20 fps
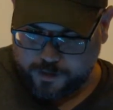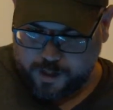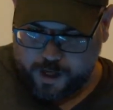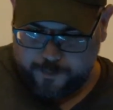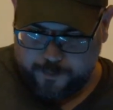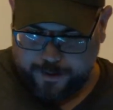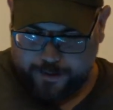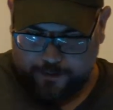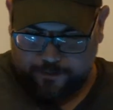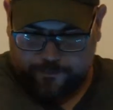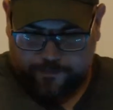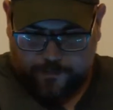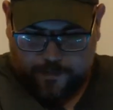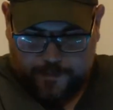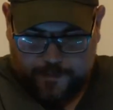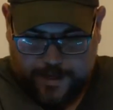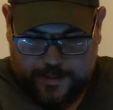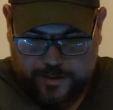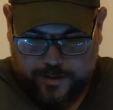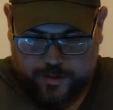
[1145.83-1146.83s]
Comment
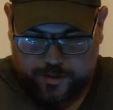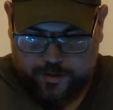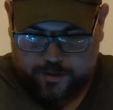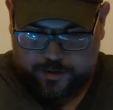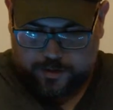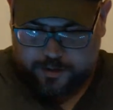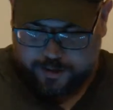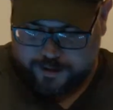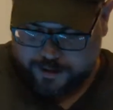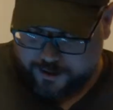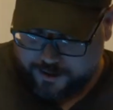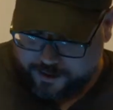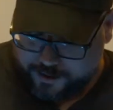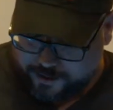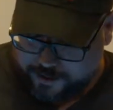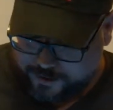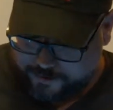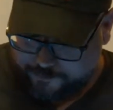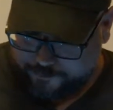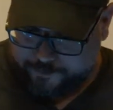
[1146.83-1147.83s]
from S. Good.
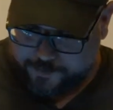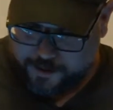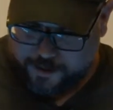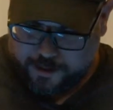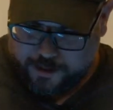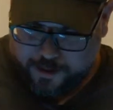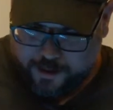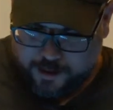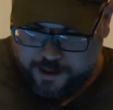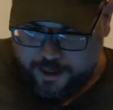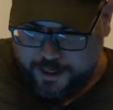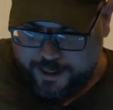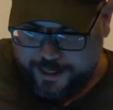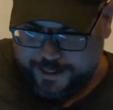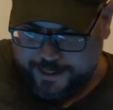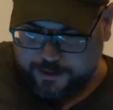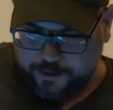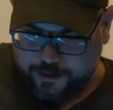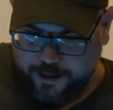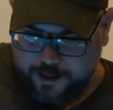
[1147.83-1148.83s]

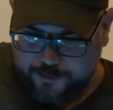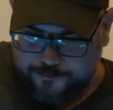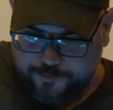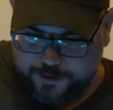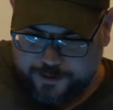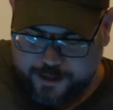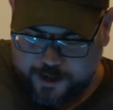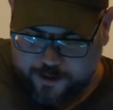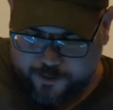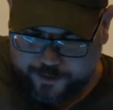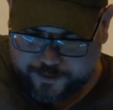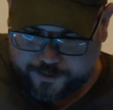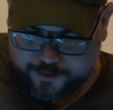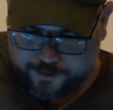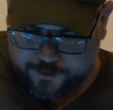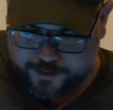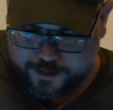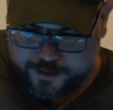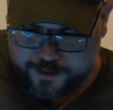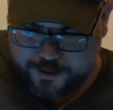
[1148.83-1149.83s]
I love the
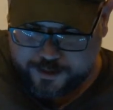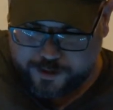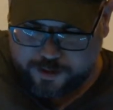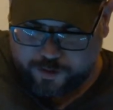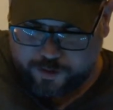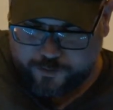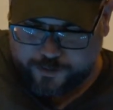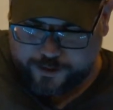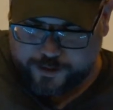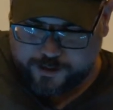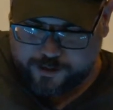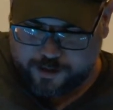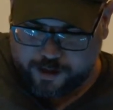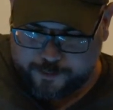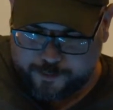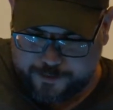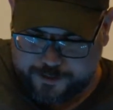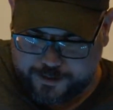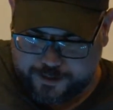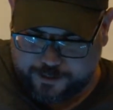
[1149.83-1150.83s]
character, easygoing and
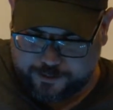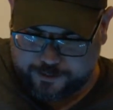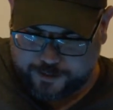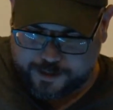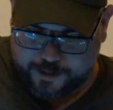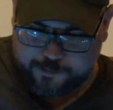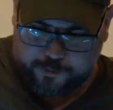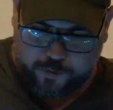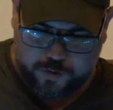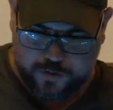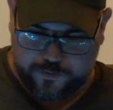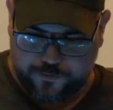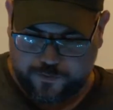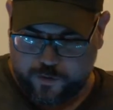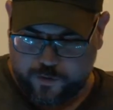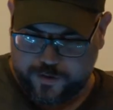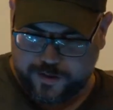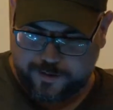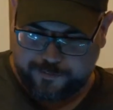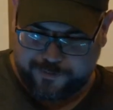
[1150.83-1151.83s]
accommodating like most
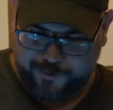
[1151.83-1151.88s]
folks up